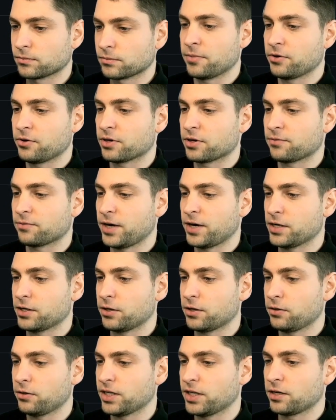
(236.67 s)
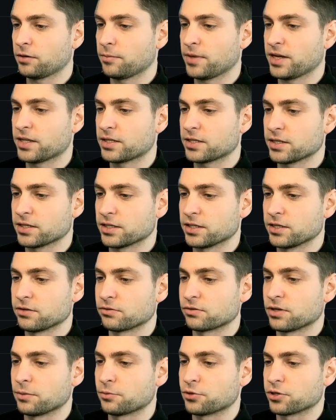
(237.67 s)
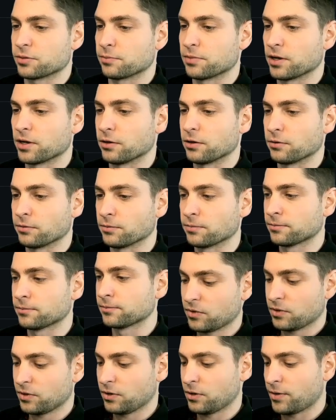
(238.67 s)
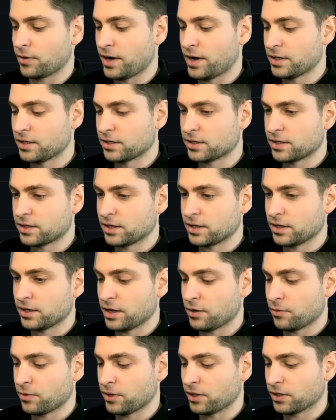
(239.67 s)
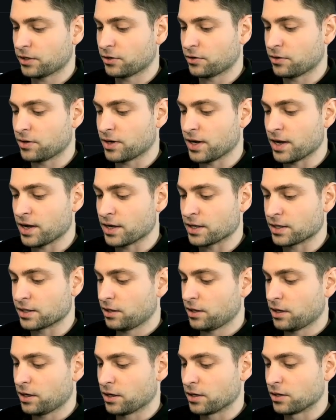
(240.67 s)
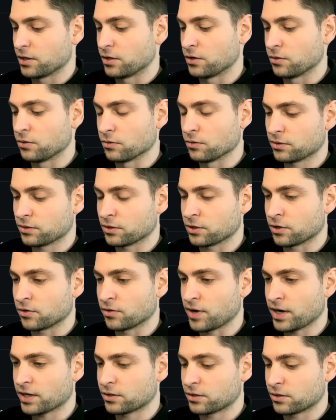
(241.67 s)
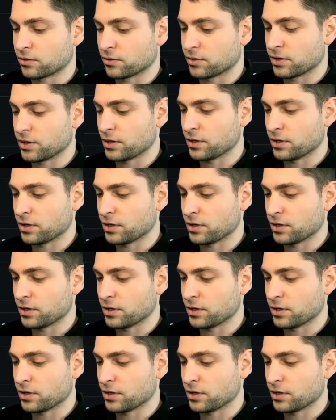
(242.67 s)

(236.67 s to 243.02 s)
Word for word: You can find all the commands in the description below. All right, then I will create a new directory